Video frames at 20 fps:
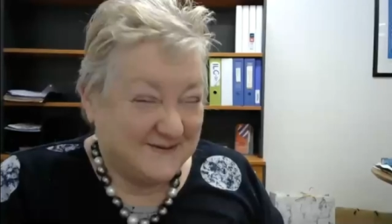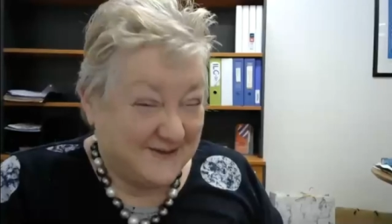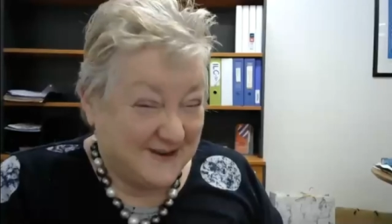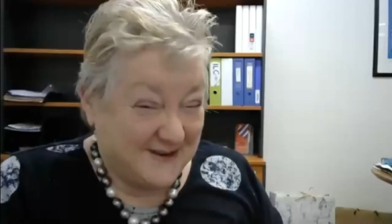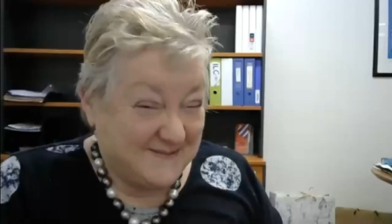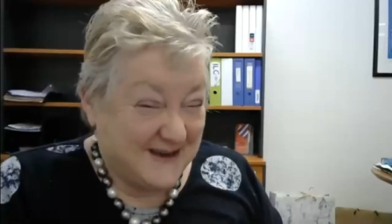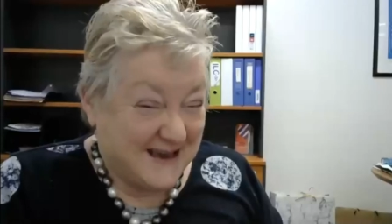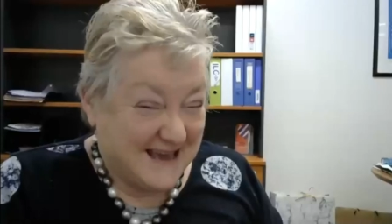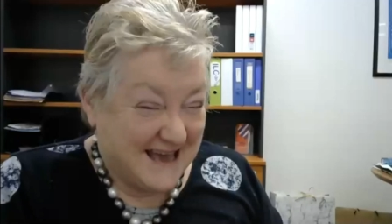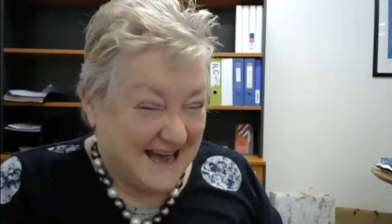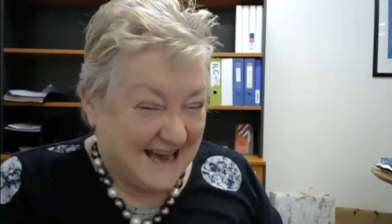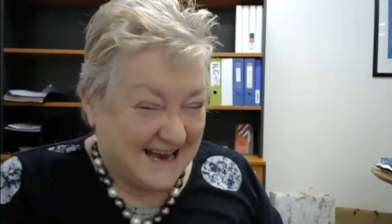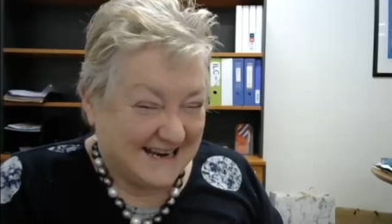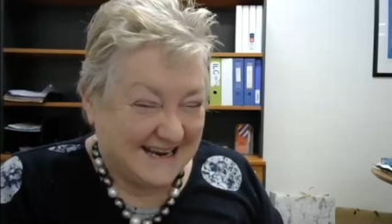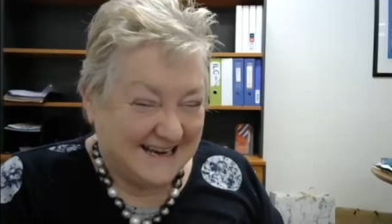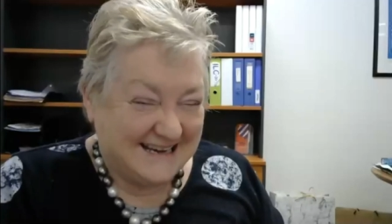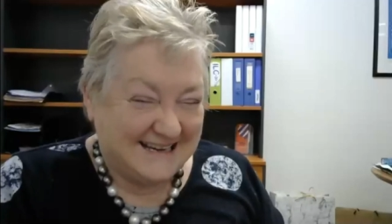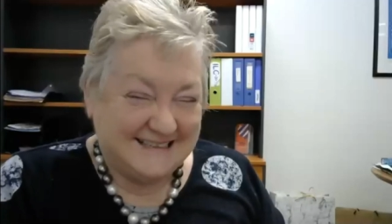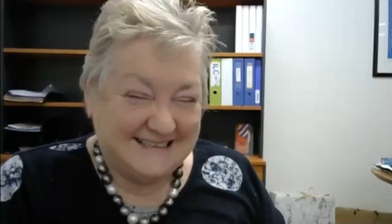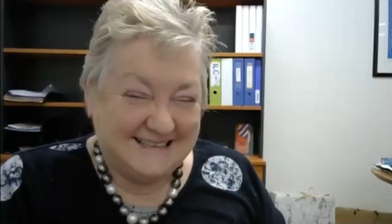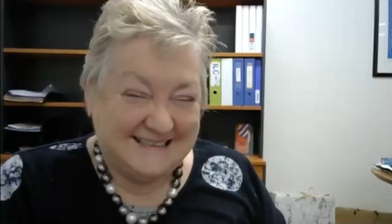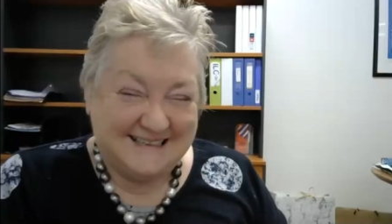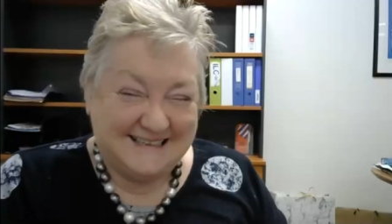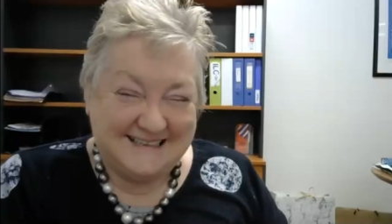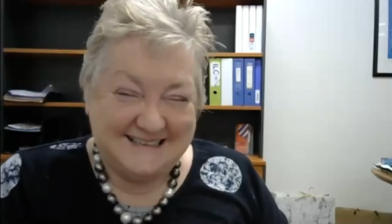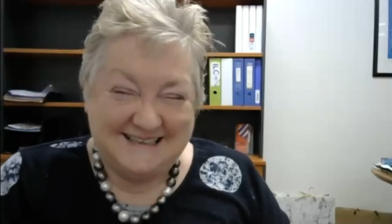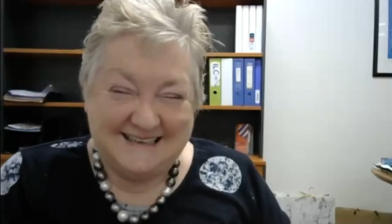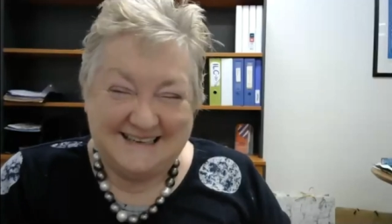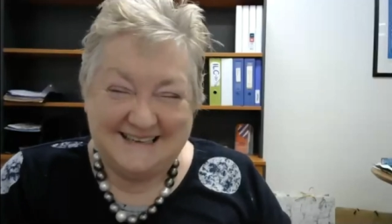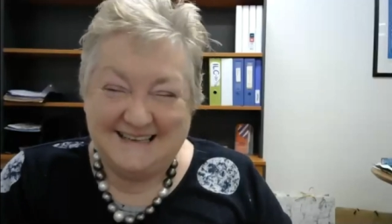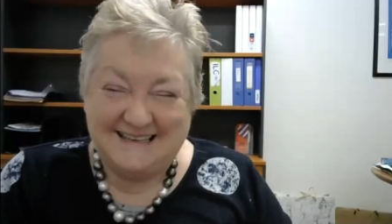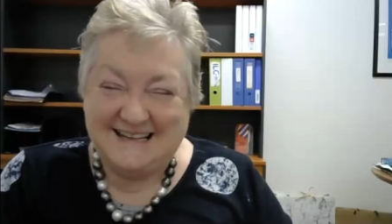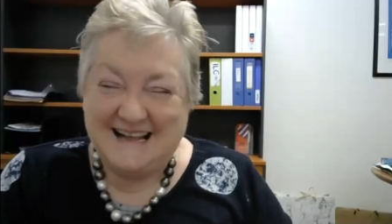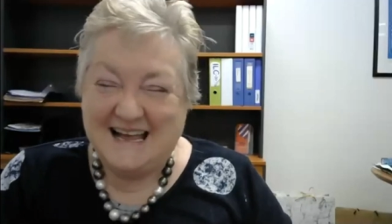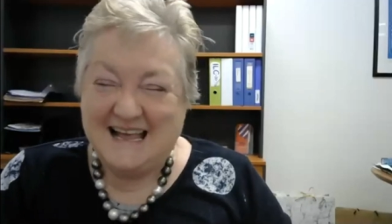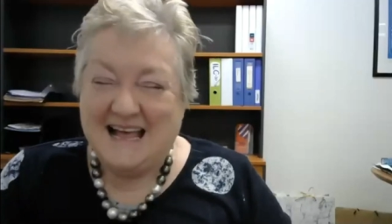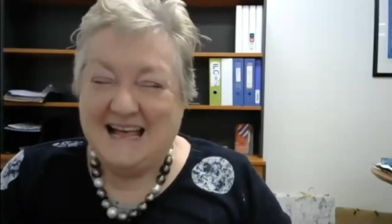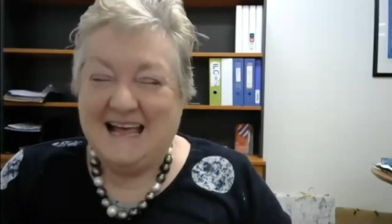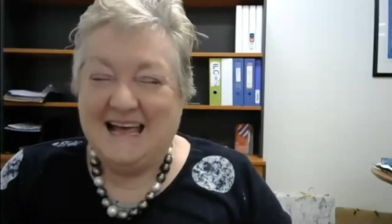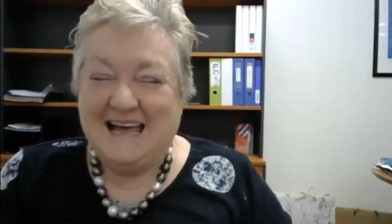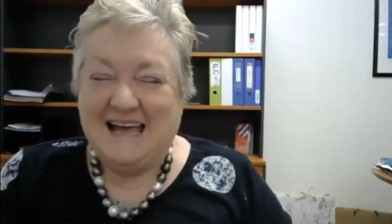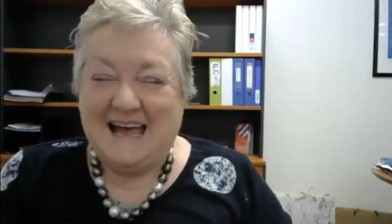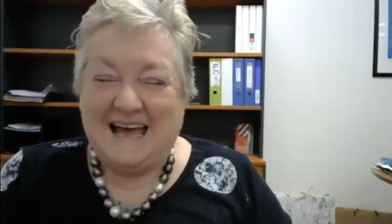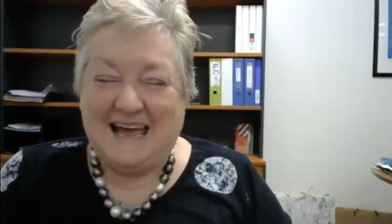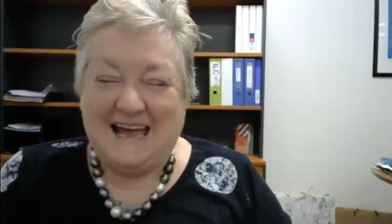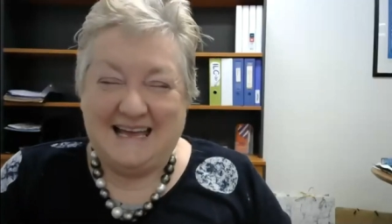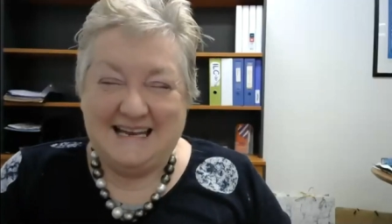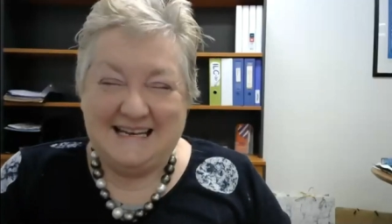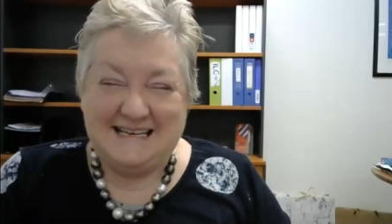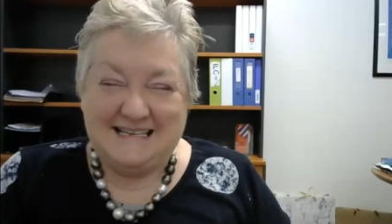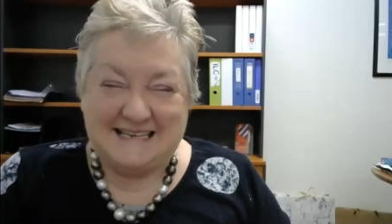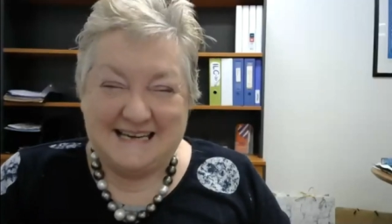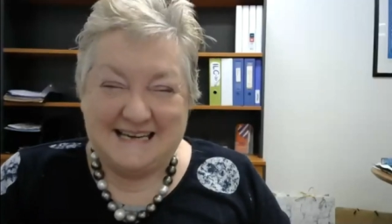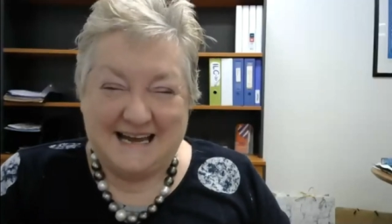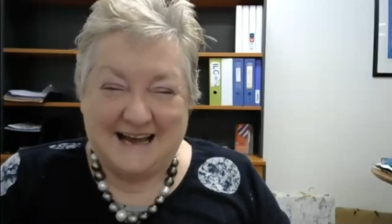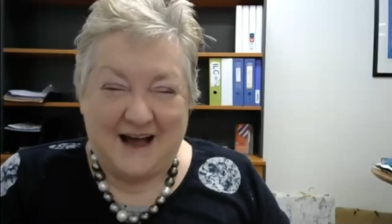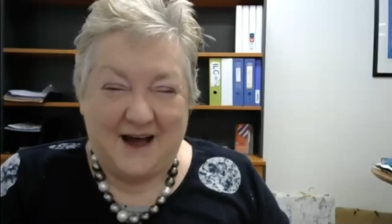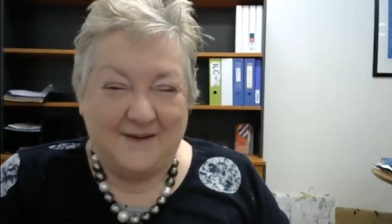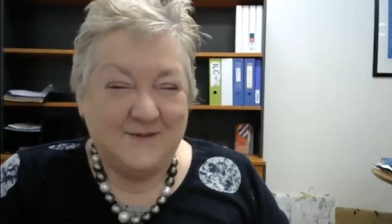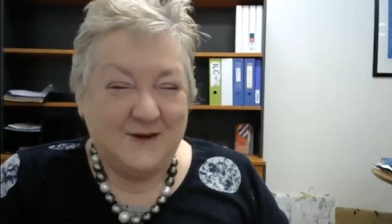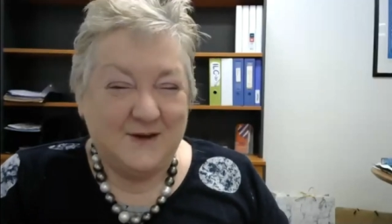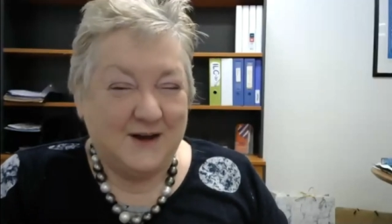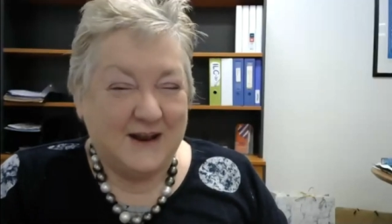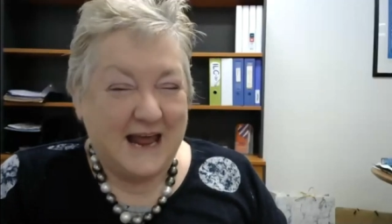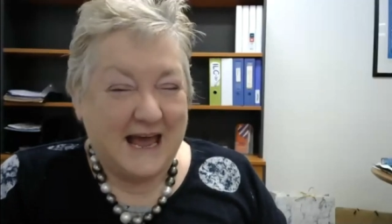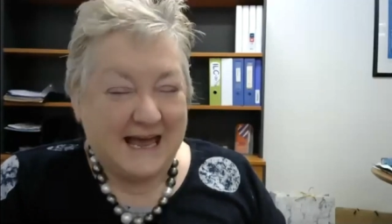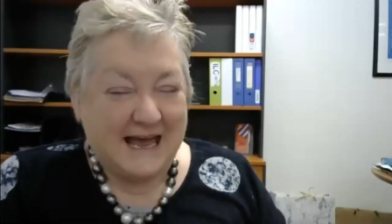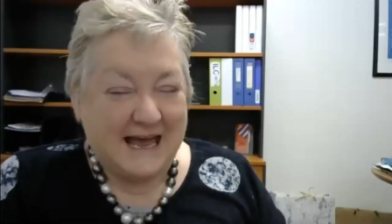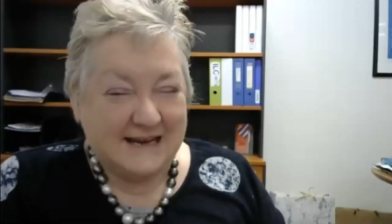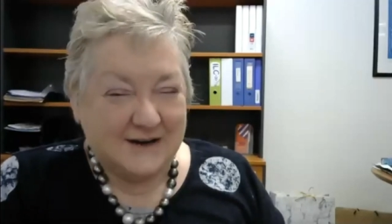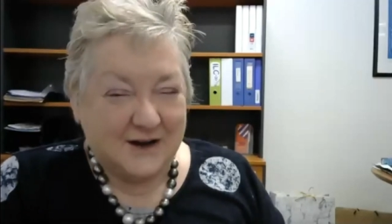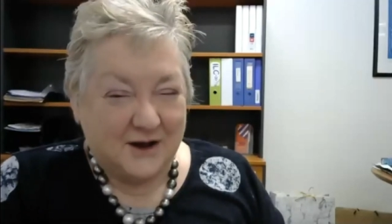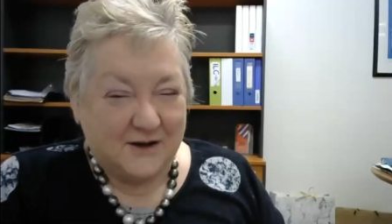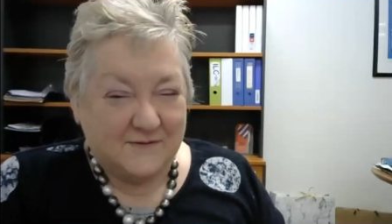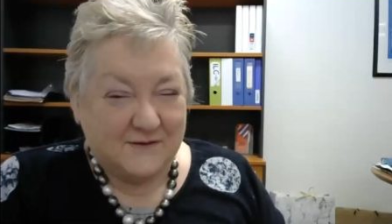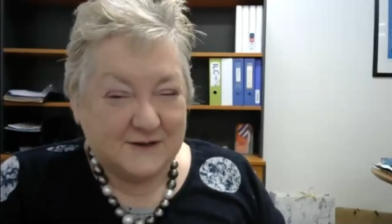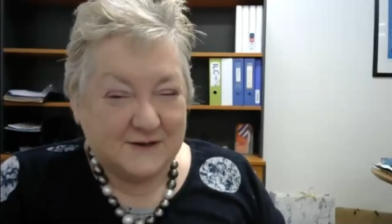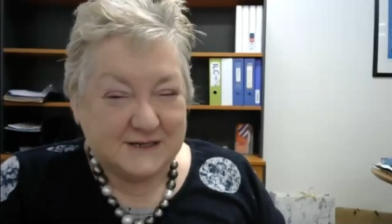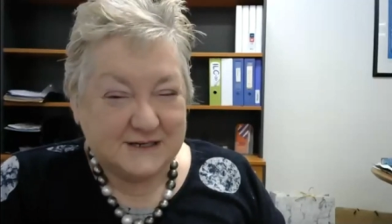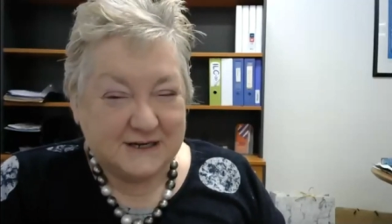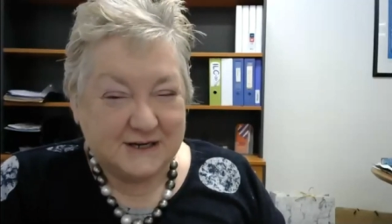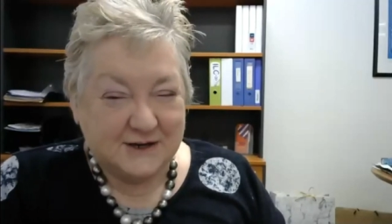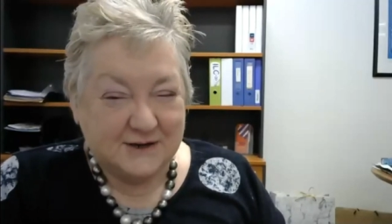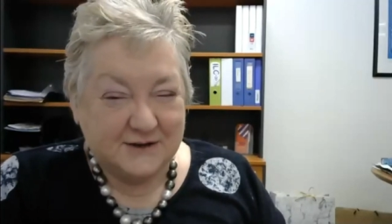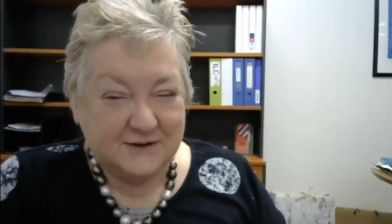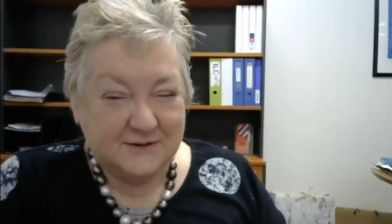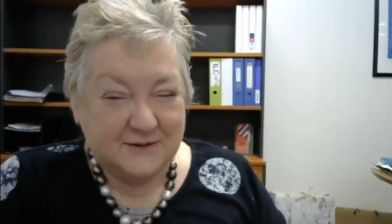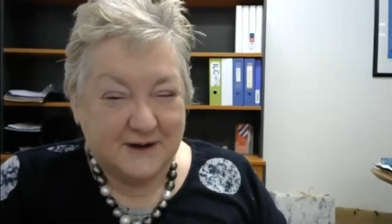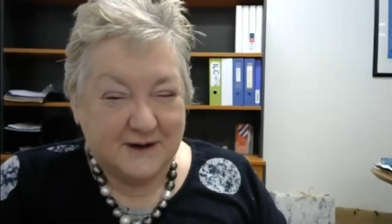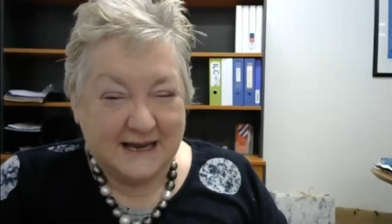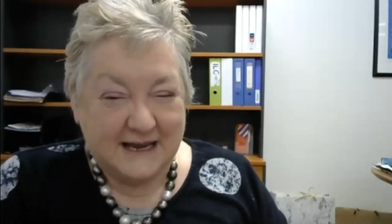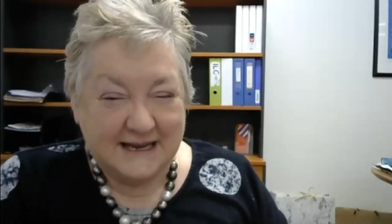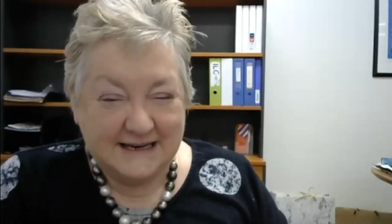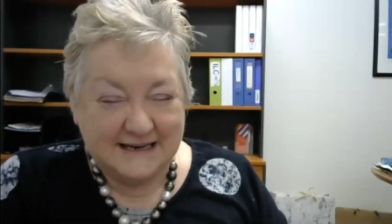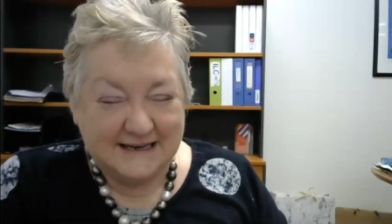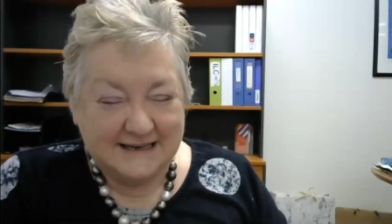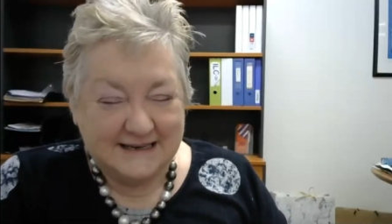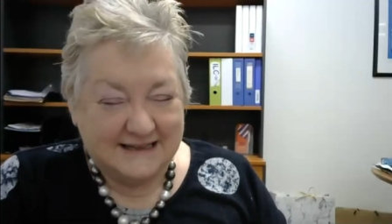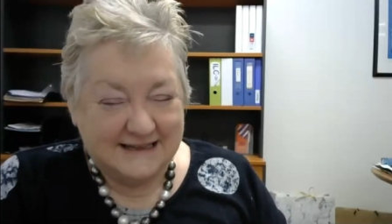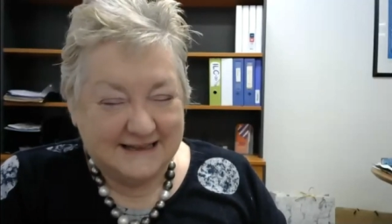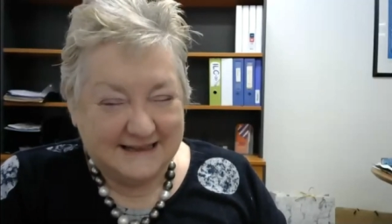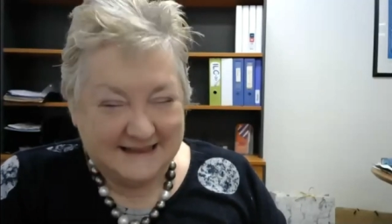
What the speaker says: Vimiac. And I'm going to hand over to you, and